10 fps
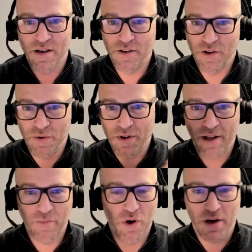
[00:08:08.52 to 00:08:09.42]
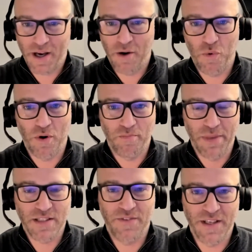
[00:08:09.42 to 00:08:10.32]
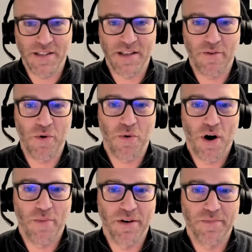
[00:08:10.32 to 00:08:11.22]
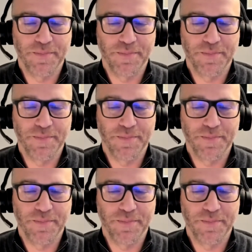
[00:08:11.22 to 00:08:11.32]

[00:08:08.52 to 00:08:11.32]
and you can then work out what best fits that requirement.